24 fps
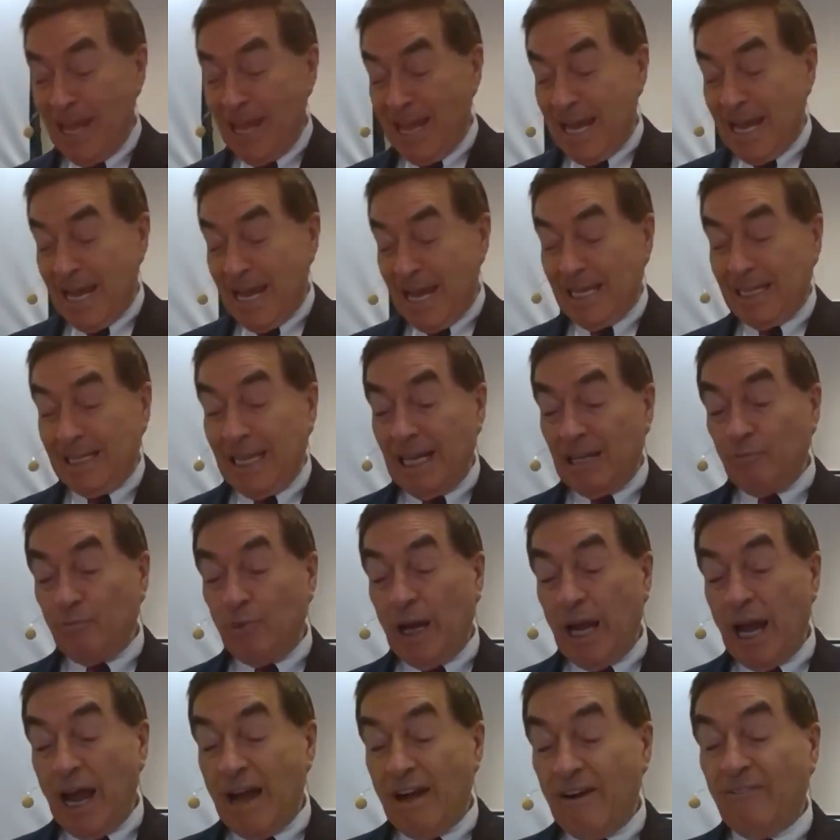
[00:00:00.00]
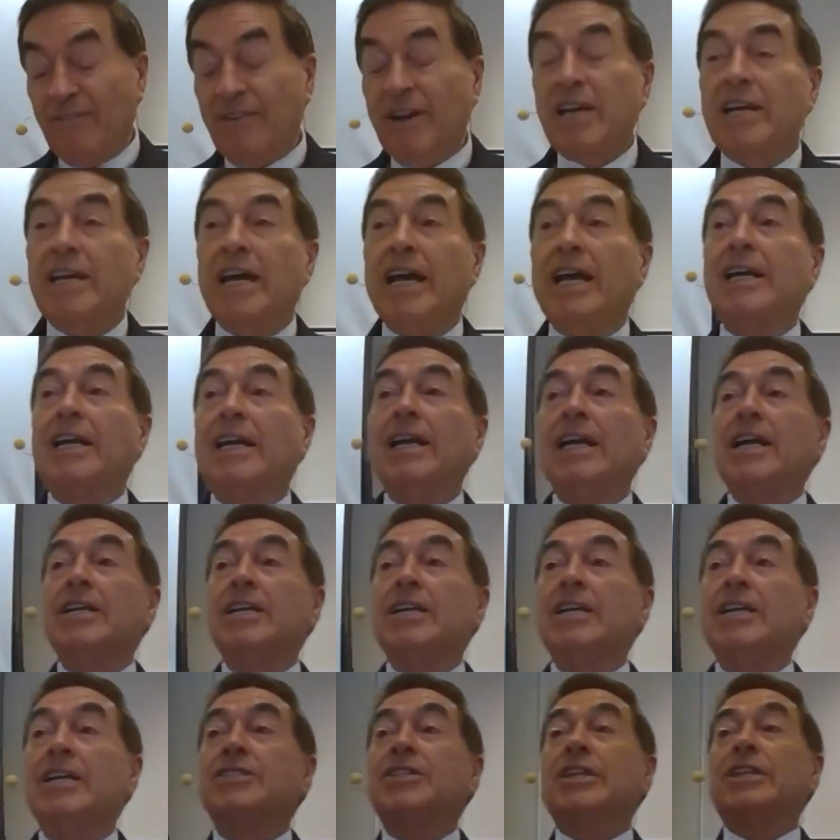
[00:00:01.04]
And then we have
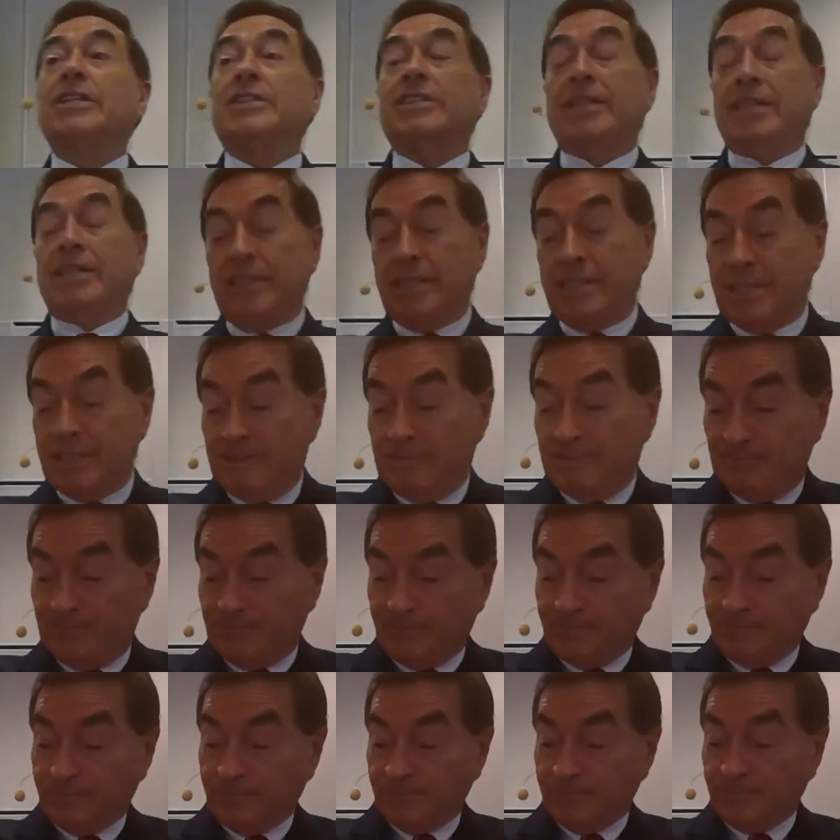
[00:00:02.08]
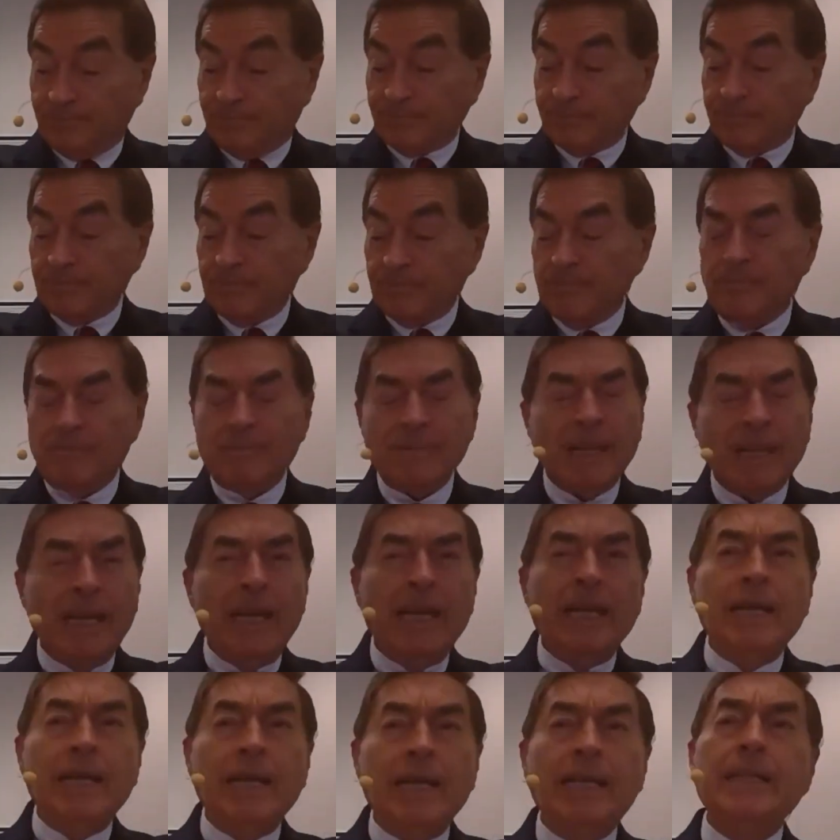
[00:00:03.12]
Ecclesiastes.
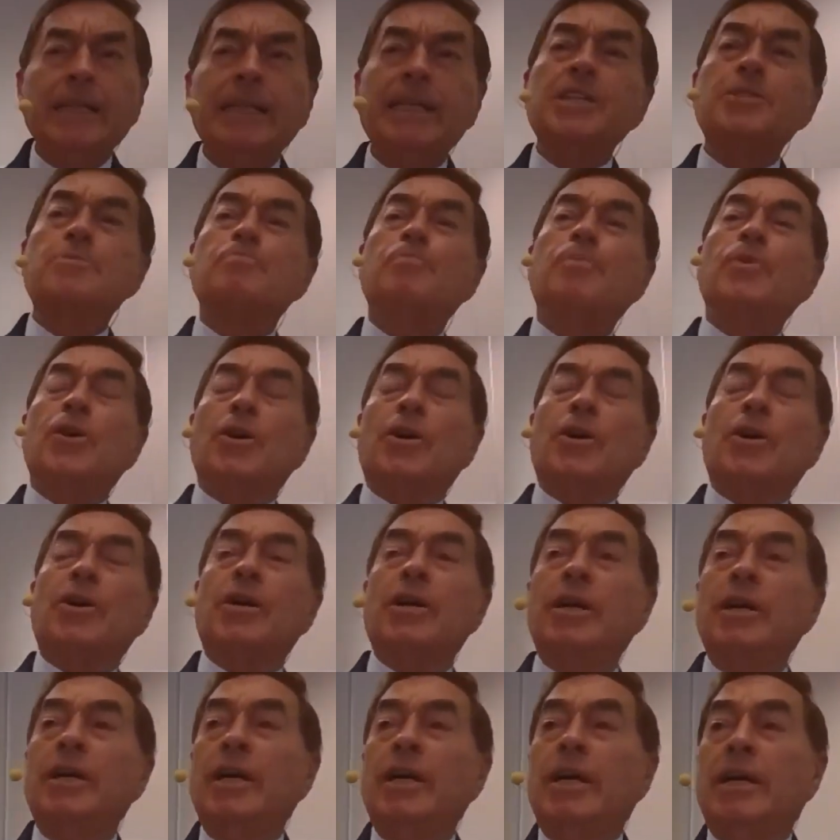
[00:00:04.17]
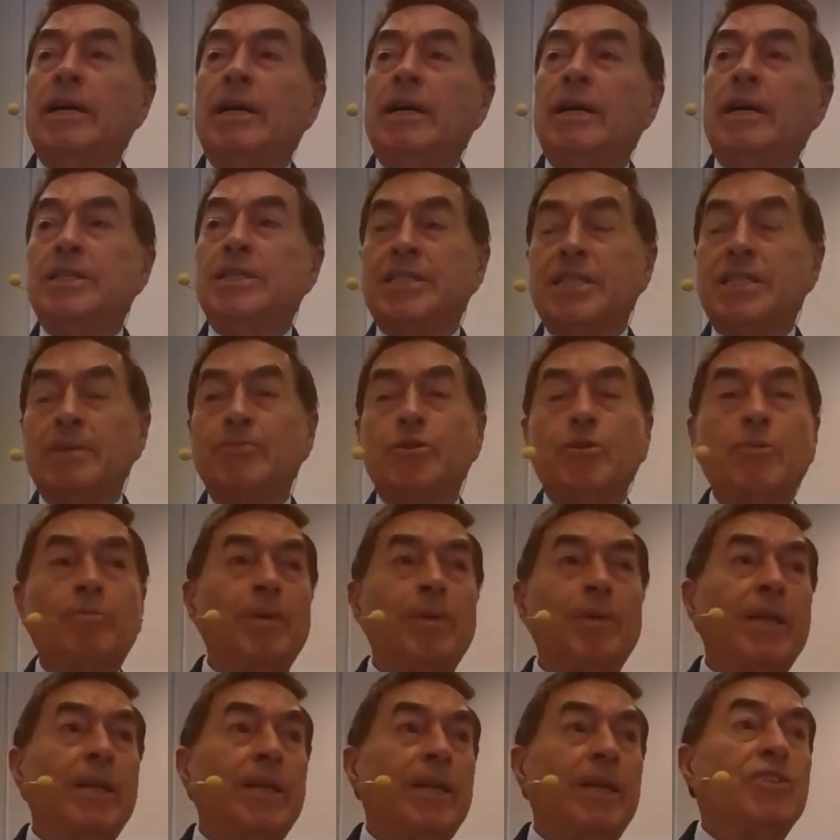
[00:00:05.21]
In this book, it seems to be
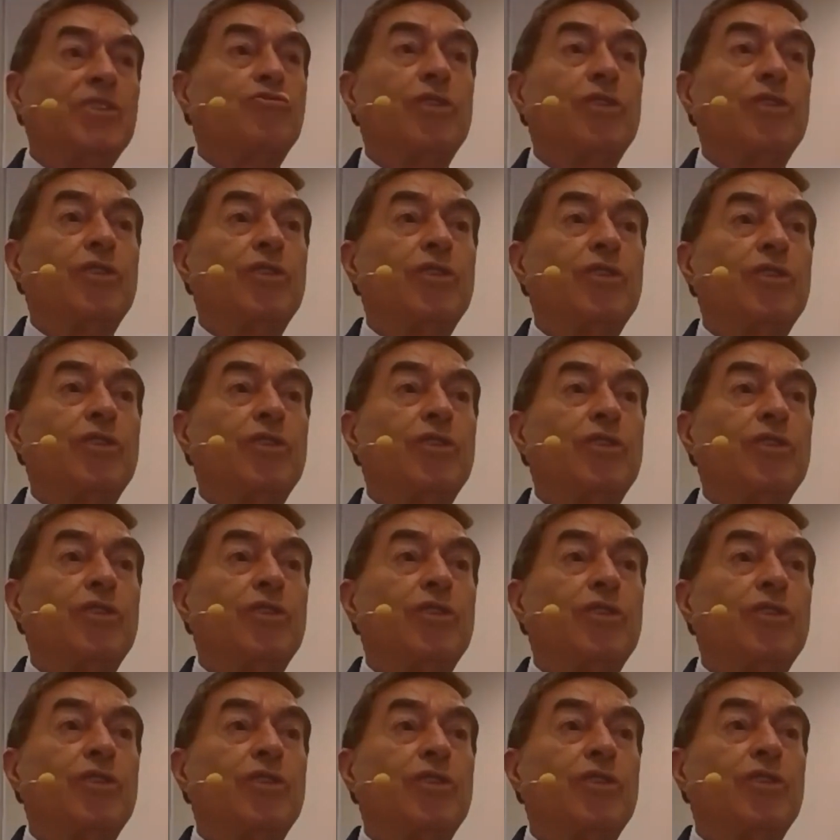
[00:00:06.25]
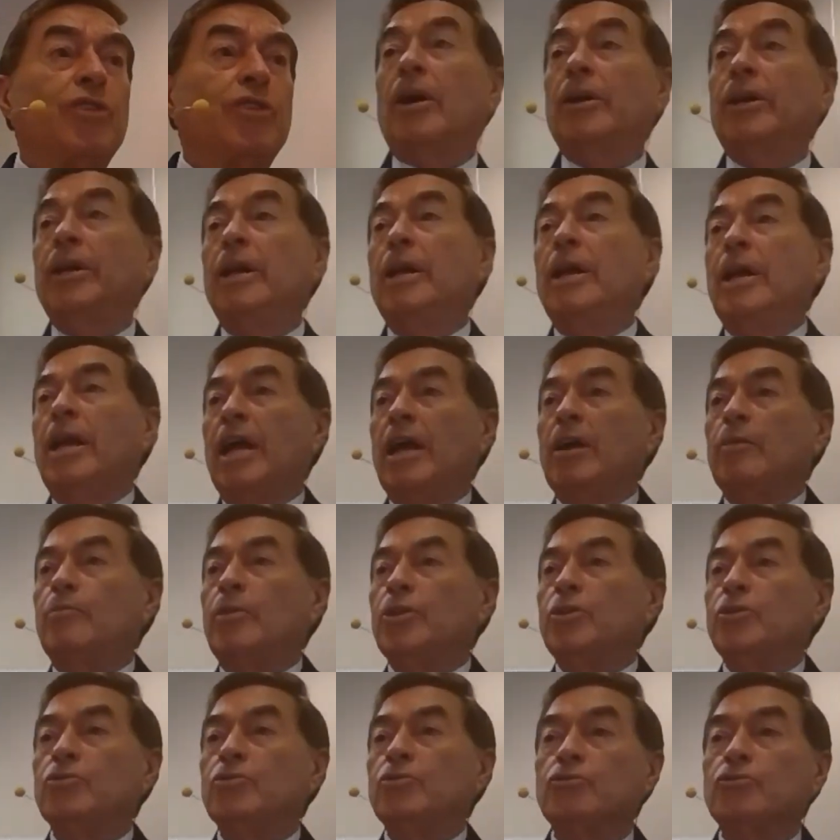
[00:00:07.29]
is written by Solomon, and when
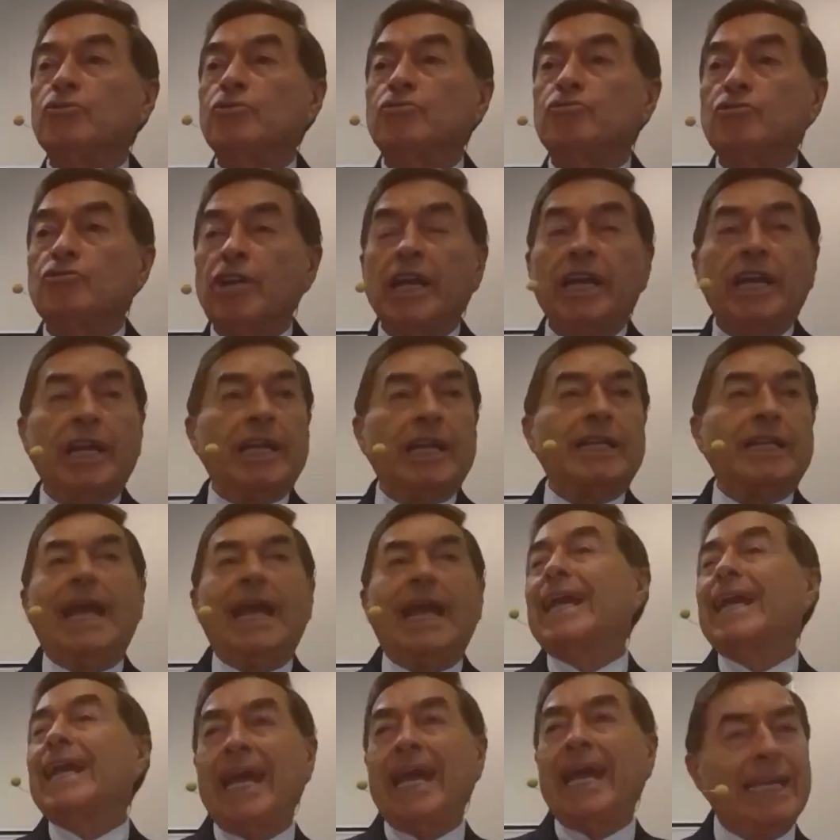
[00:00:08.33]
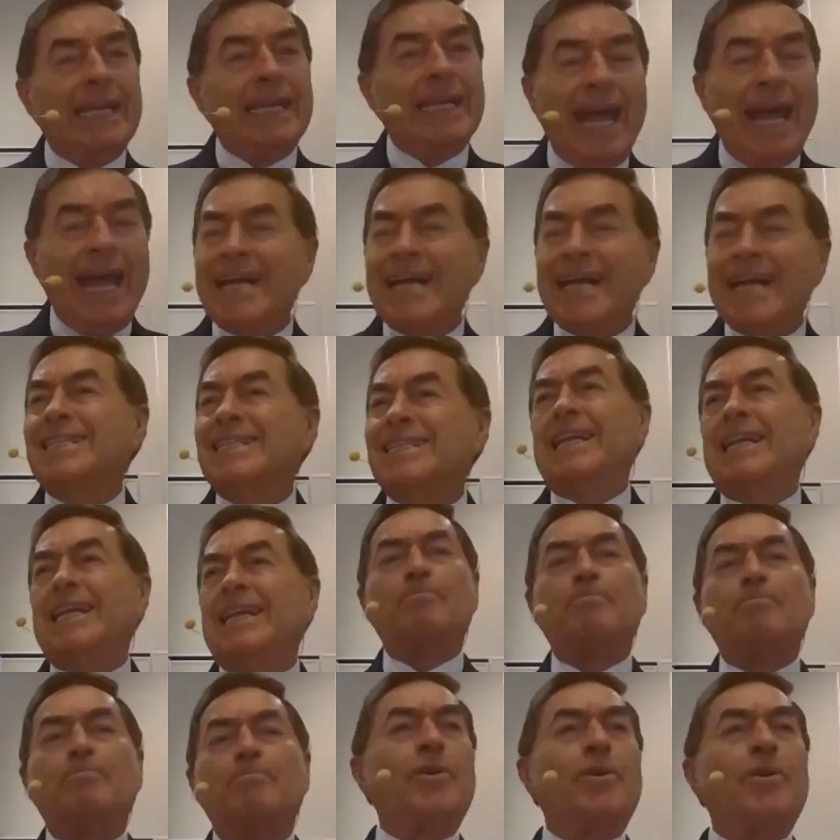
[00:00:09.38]
you read it, again, excellent
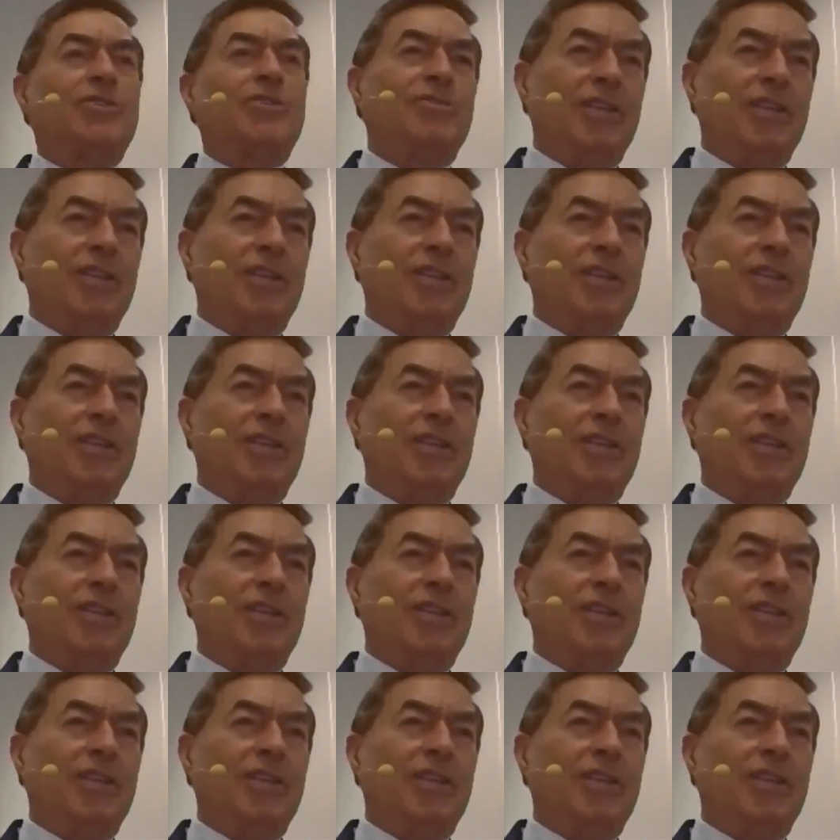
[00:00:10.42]
poetry